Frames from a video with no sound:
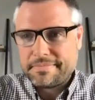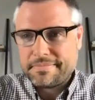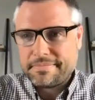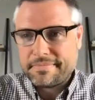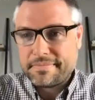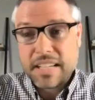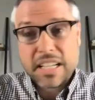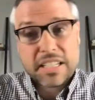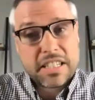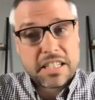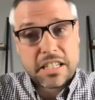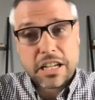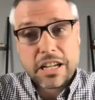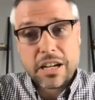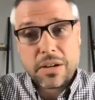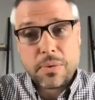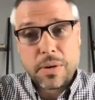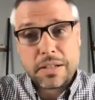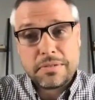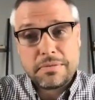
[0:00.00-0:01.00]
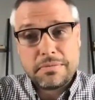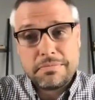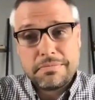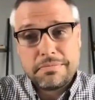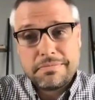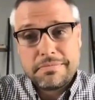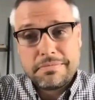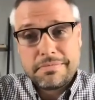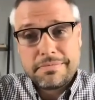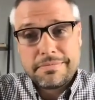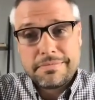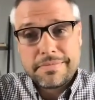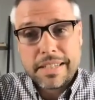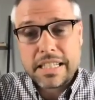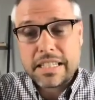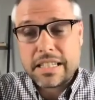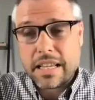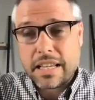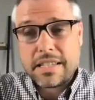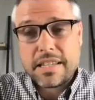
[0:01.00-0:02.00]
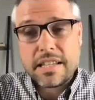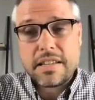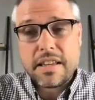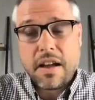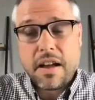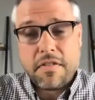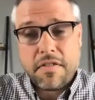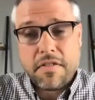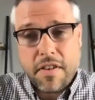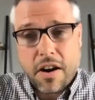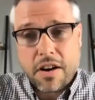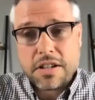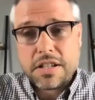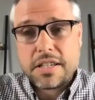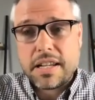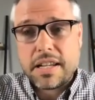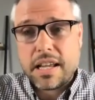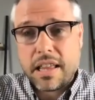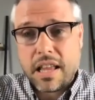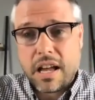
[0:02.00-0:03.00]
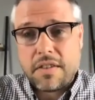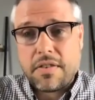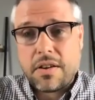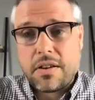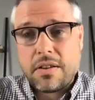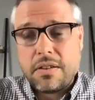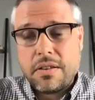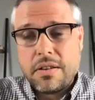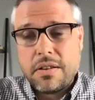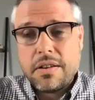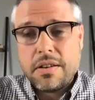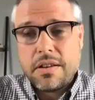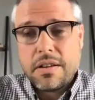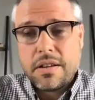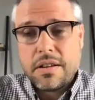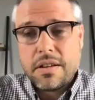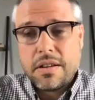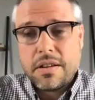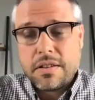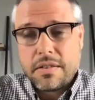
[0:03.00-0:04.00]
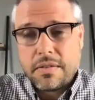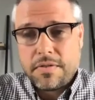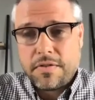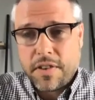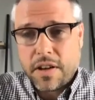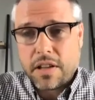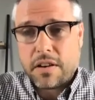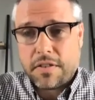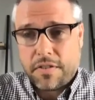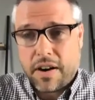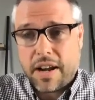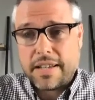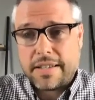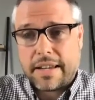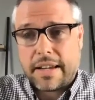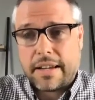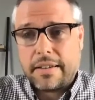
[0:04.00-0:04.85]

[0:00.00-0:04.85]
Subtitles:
This is a good one. This is varsity level filler phrasing.